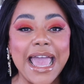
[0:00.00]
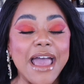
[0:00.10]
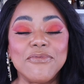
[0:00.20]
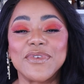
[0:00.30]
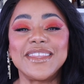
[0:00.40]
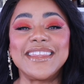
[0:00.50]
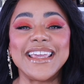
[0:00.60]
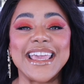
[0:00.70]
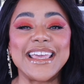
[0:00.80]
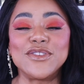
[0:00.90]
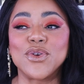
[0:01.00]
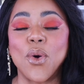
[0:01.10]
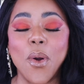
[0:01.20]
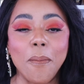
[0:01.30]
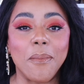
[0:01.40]
Everything is
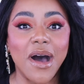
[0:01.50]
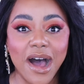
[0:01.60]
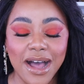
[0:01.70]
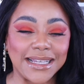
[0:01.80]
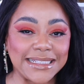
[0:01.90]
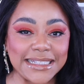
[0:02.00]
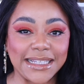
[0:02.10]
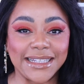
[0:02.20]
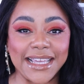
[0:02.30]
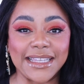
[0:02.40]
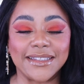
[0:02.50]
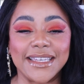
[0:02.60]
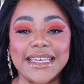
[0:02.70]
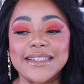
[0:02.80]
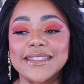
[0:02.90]
gourmand
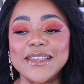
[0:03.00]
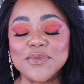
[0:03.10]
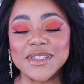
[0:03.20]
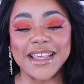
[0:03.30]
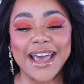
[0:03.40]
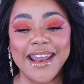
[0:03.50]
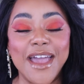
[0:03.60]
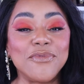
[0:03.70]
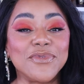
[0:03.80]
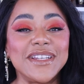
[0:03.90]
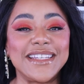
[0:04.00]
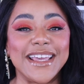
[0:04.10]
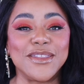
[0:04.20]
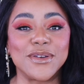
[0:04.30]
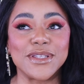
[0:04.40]
lately. It seems that every
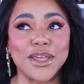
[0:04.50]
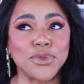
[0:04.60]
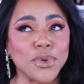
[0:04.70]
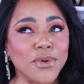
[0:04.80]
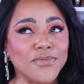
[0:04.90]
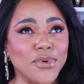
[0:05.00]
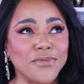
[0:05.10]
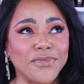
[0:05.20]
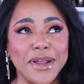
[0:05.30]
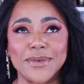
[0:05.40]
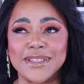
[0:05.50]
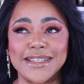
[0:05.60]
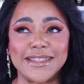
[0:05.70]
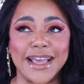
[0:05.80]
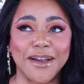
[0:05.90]
day there's like 3 or 4
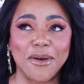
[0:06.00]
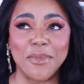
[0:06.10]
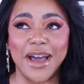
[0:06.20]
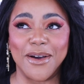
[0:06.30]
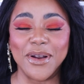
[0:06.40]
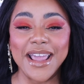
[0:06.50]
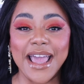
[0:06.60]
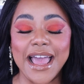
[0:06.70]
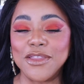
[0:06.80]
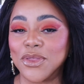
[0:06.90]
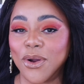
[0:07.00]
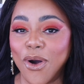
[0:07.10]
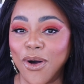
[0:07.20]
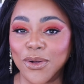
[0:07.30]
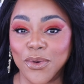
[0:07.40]
fragrances that come out and they're
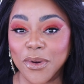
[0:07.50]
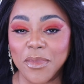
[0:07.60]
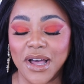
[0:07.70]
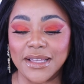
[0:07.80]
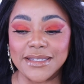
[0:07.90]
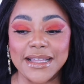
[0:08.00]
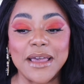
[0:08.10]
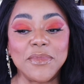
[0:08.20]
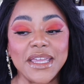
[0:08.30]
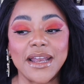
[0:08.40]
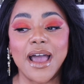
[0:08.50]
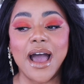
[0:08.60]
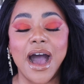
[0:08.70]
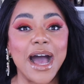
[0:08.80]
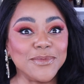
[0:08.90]
all gourmands. I mean,
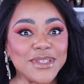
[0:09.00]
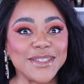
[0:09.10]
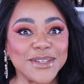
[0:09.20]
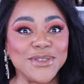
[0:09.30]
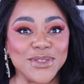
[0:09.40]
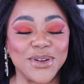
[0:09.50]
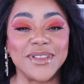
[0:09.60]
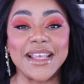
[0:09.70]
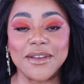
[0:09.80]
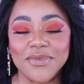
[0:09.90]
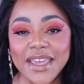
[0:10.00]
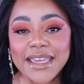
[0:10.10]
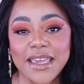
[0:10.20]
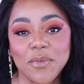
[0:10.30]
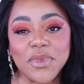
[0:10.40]
I'm just concerned that if they
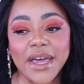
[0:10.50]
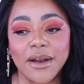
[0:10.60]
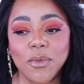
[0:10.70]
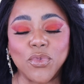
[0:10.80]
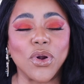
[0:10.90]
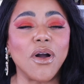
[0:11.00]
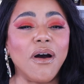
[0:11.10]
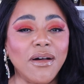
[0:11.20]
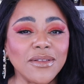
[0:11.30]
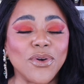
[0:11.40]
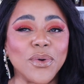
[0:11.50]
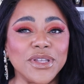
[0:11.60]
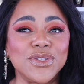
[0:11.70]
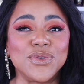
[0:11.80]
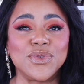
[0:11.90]
keep that up, we're all
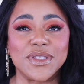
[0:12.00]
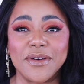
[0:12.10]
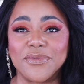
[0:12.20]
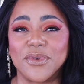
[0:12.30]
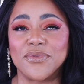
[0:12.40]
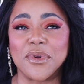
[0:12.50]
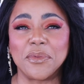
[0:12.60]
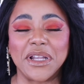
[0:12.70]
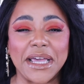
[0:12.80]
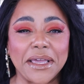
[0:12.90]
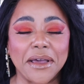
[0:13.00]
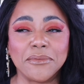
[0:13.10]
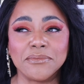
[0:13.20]
going to suffer from like